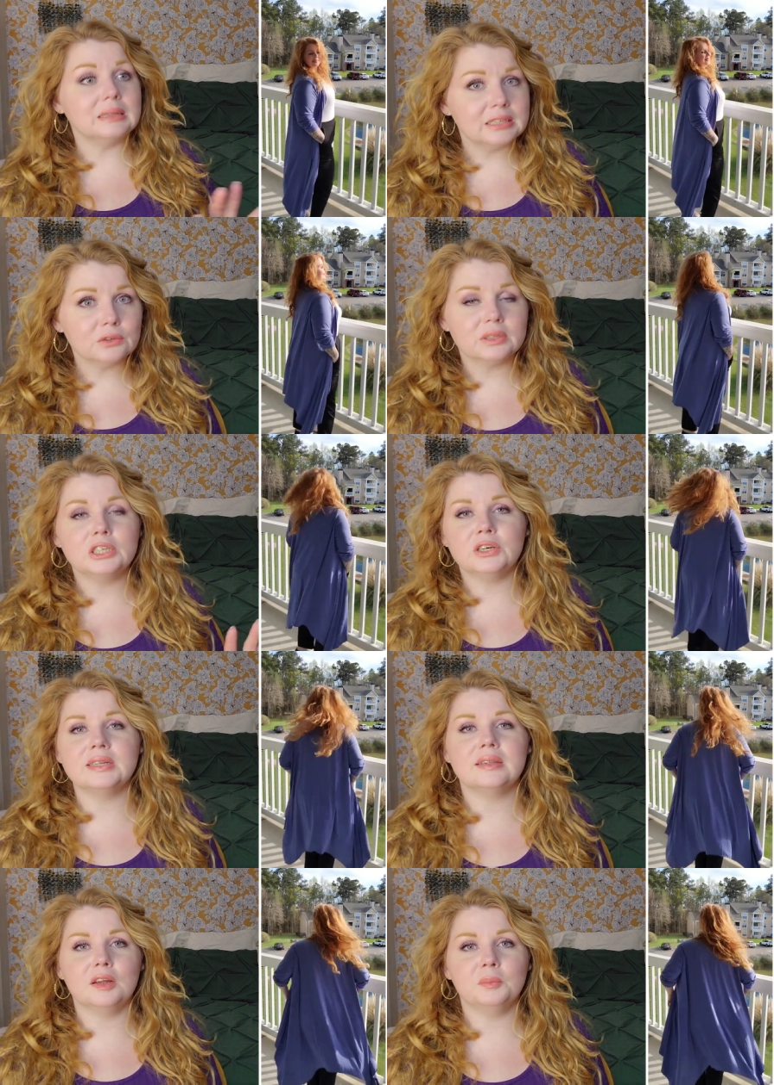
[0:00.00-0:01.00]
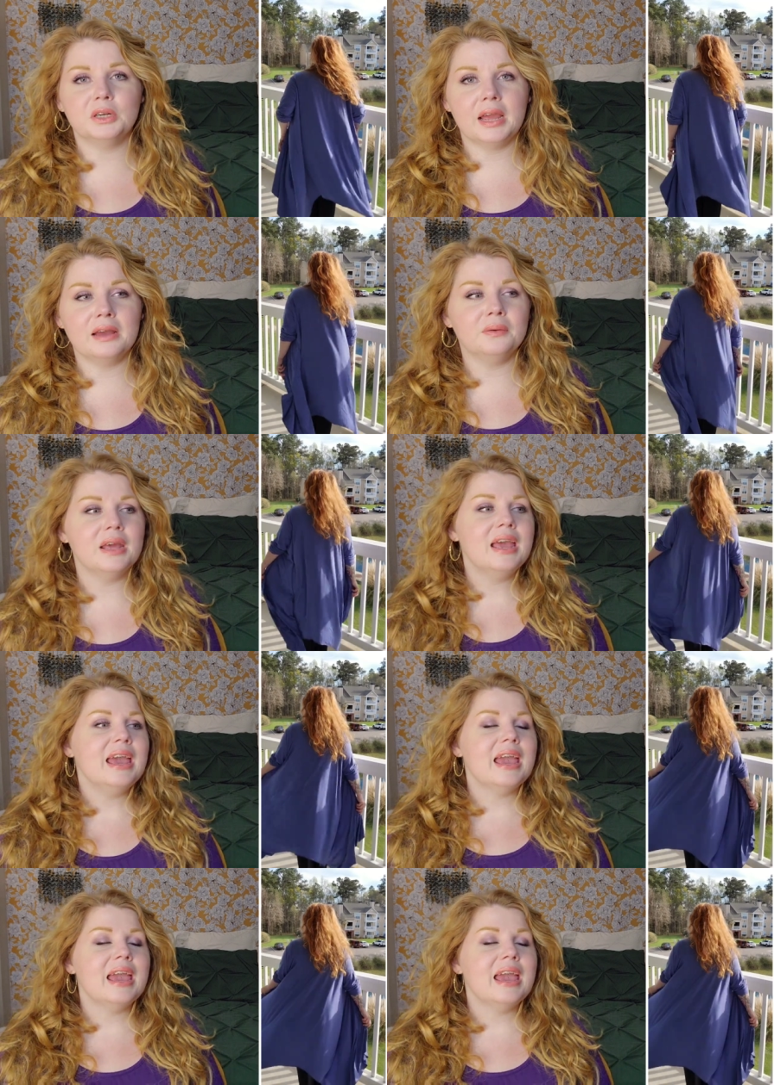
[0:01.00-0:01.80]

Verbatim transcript: literally dress it up or down,